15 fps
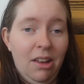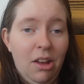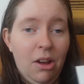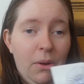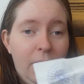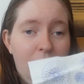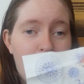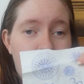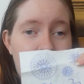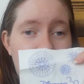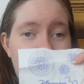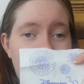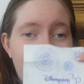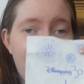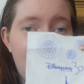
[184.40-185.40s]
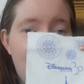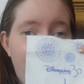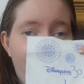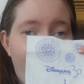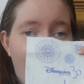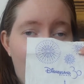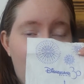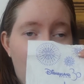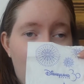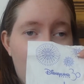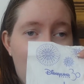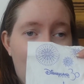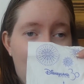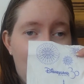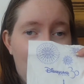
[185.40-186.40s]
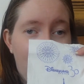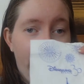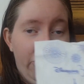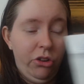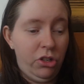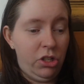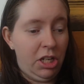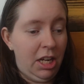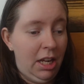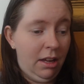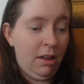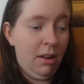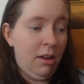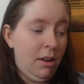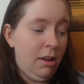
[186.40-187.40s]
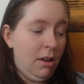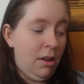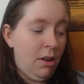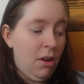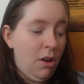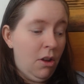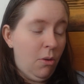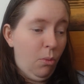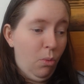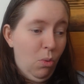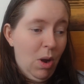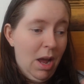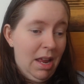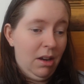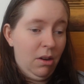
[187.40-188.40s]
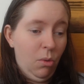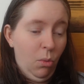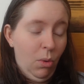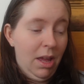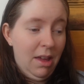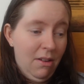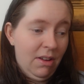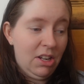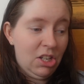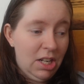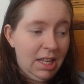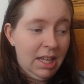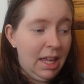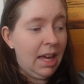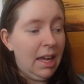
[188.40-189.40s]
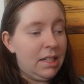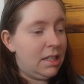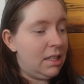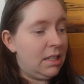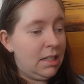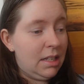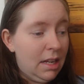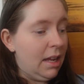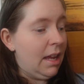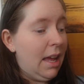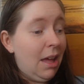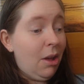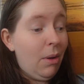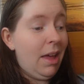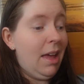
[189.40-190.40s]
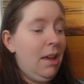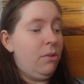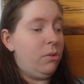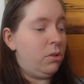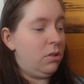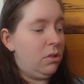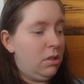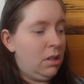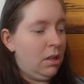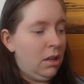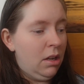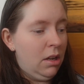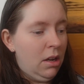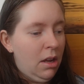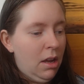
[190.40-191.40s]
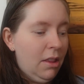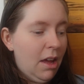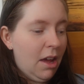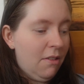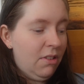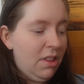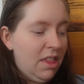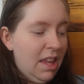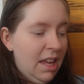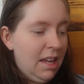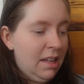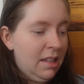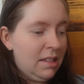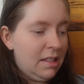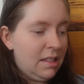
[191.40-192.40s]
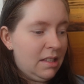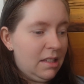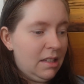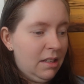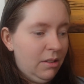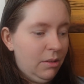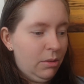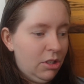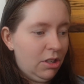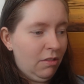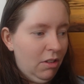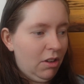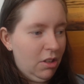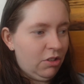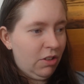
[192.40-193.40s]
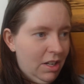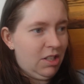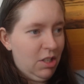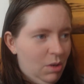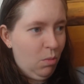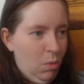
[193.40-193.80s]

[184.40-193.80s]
can go in my little Disney frame that I'm planning on doing when we eventually get our house. Other things, which I've got to try and do